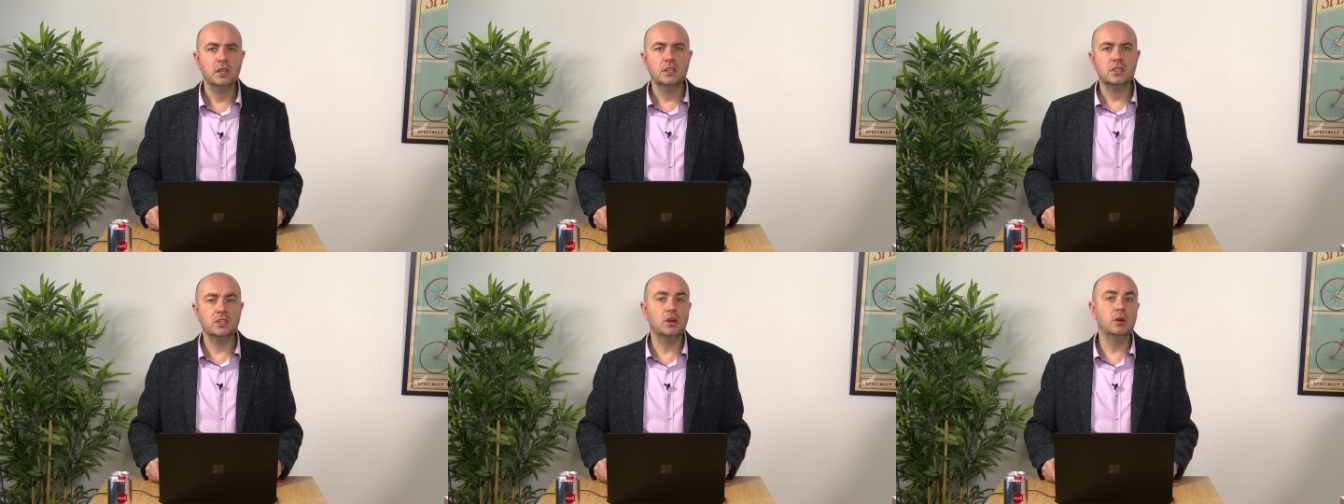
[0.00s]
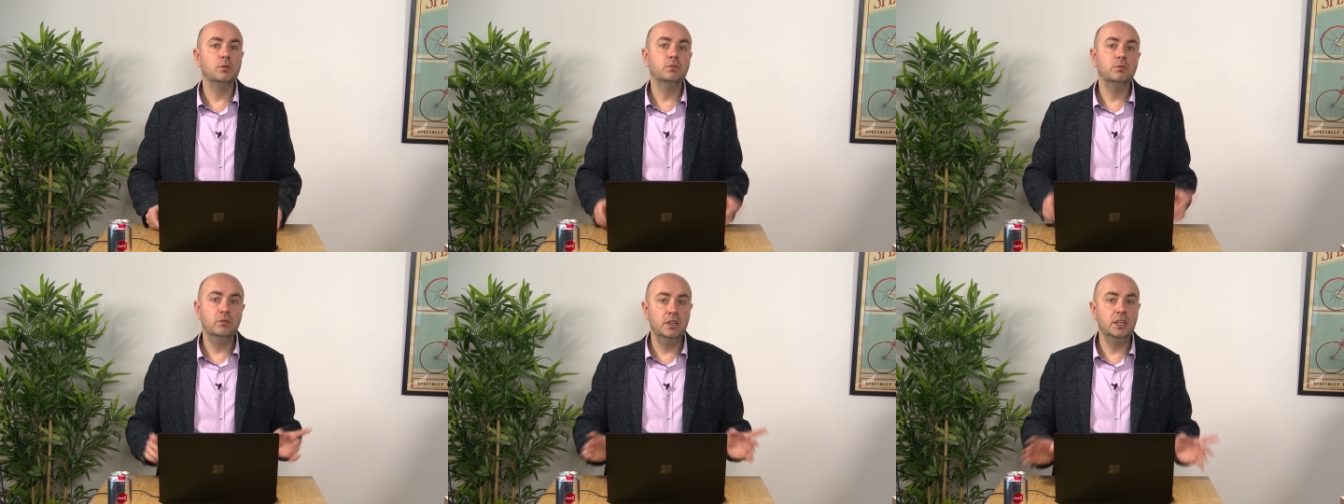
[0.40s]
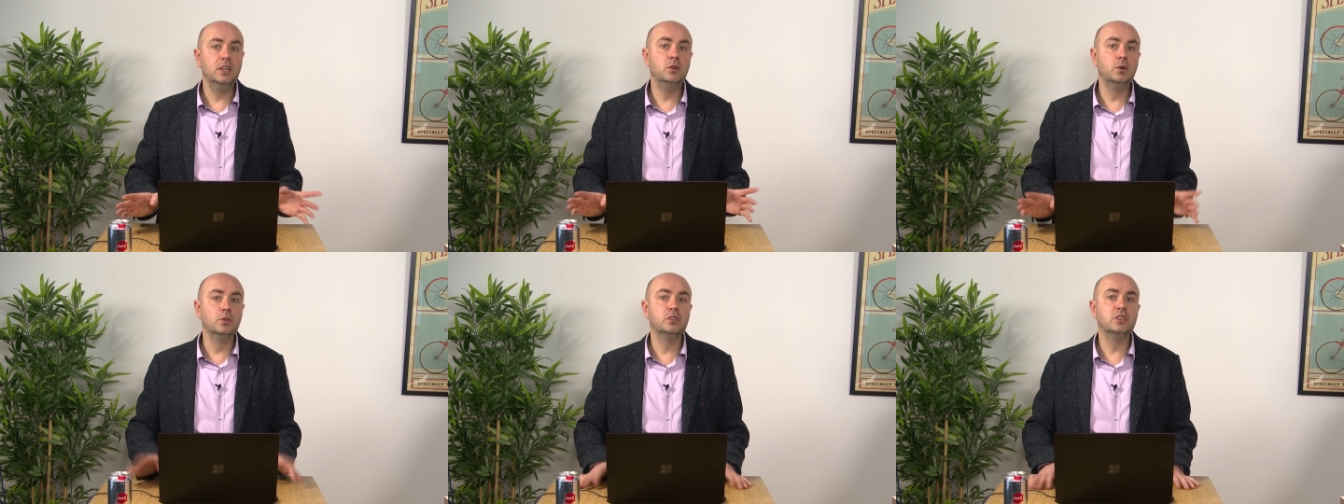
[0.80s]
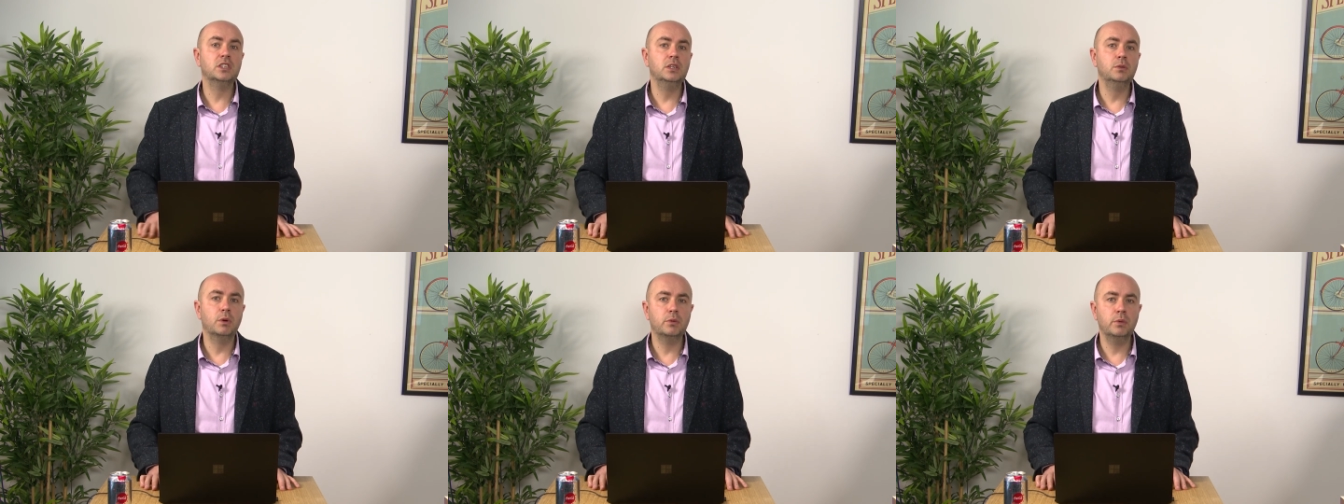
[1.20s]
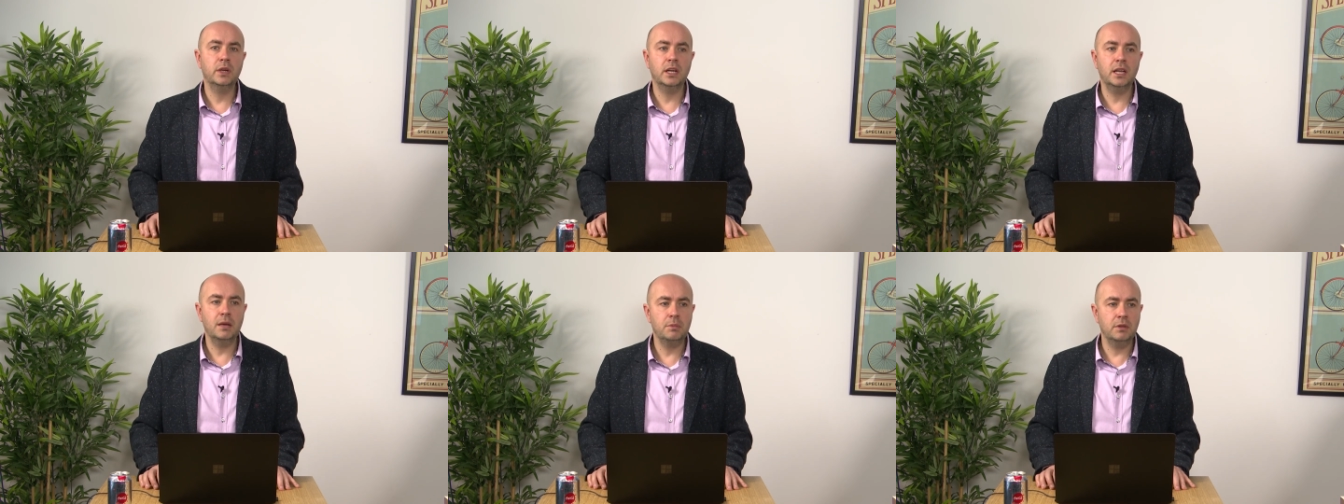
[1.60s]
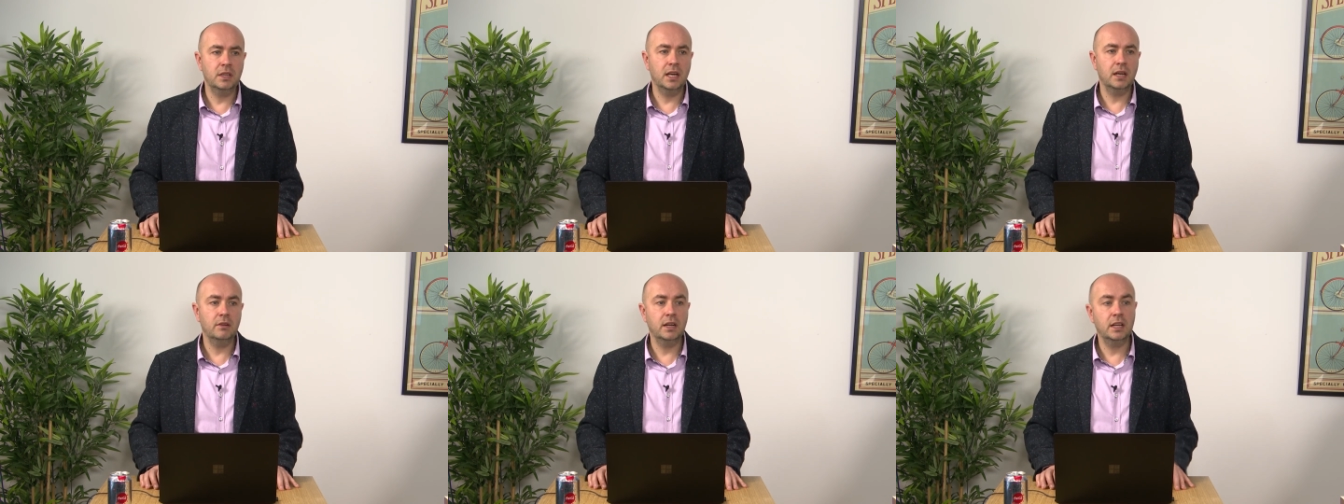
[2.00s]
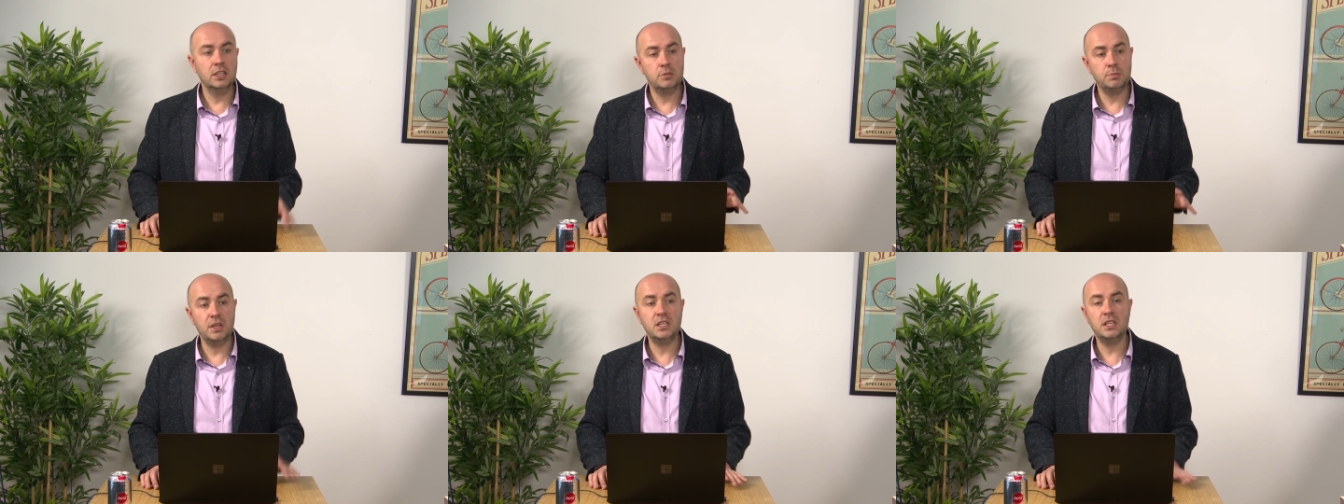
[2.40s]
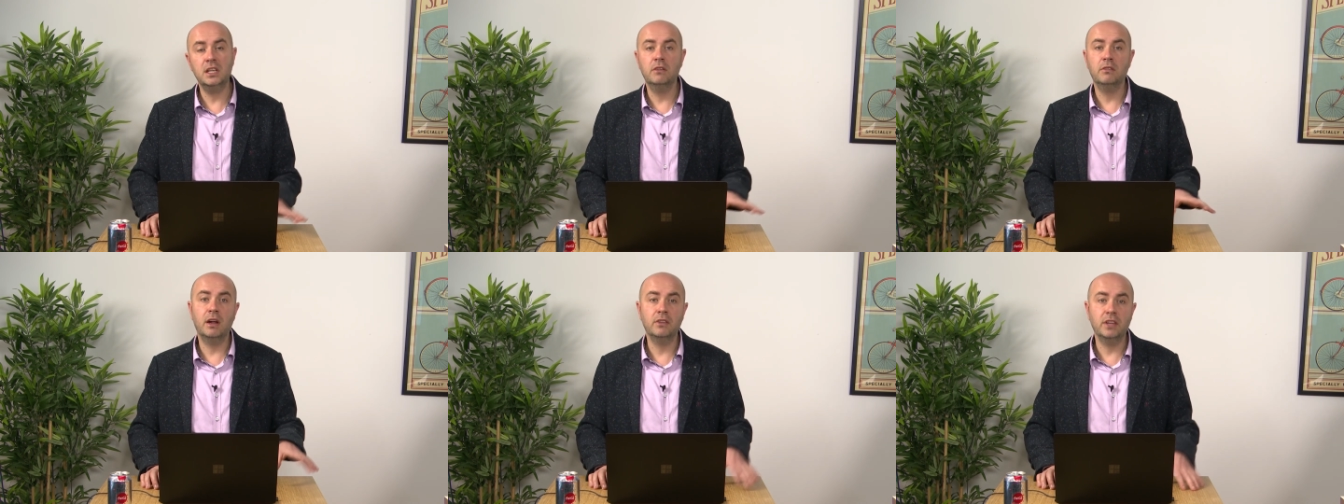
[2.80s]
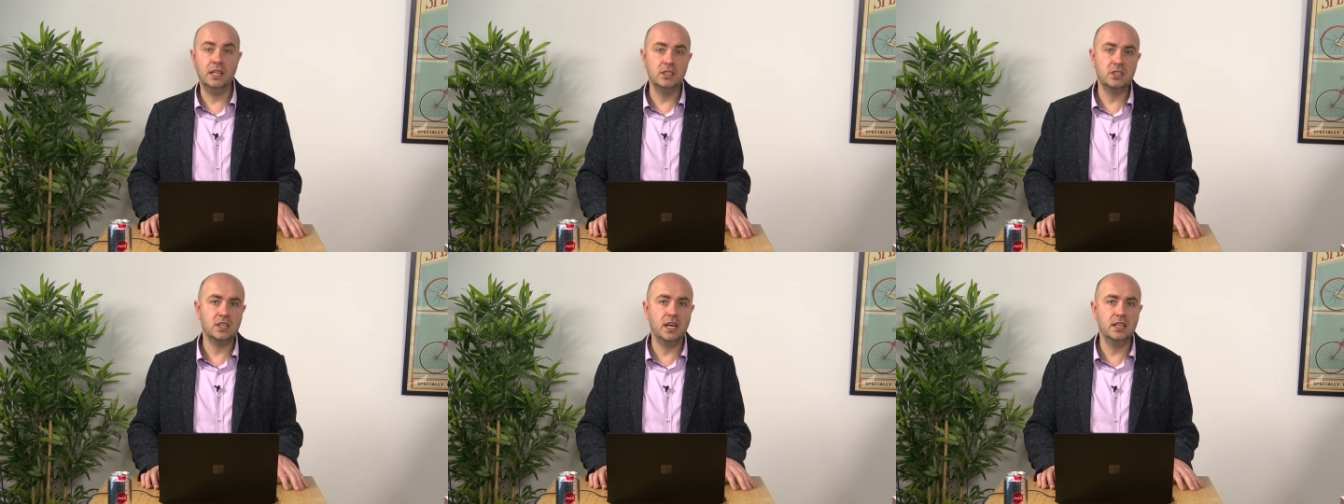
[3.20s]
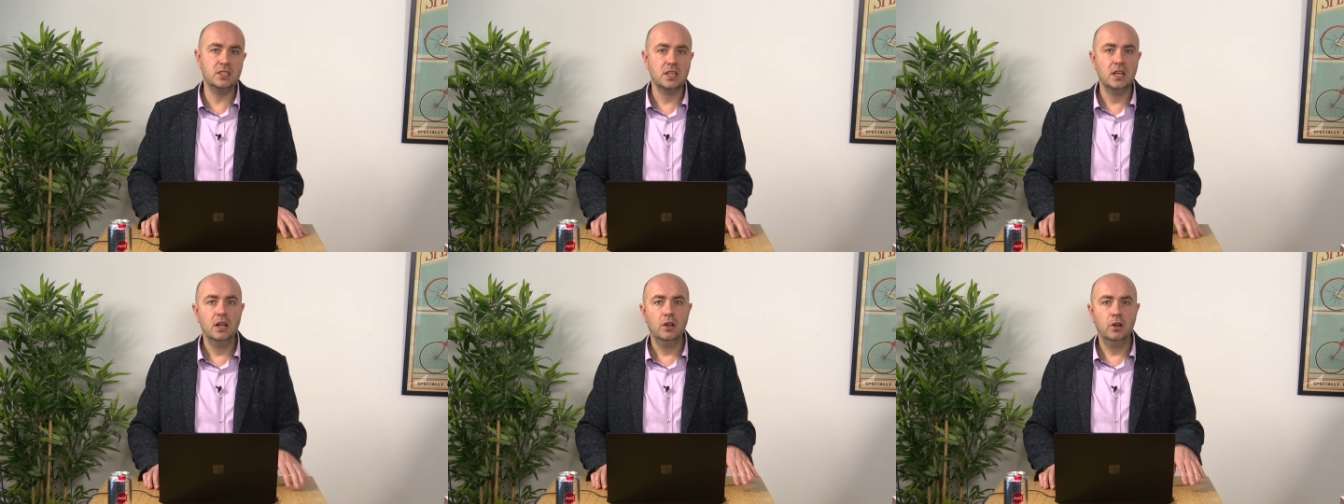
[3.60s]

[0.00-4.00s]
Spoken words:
So really cool to see what we can happen there, and especially around insights,